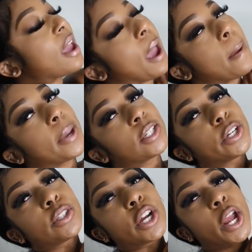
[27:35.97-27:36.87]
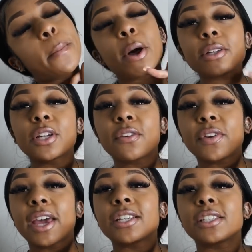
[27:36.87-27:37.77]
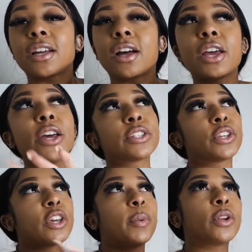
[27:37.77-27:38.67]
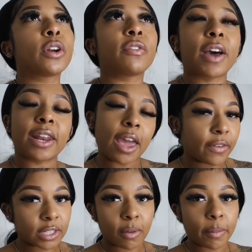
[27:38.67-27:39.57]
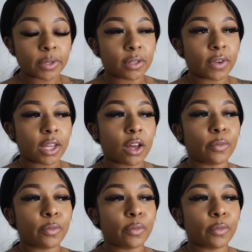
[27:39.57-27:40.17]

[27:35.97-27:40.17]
And make sure you turn your post notifications on so you can be notified every time I post a video,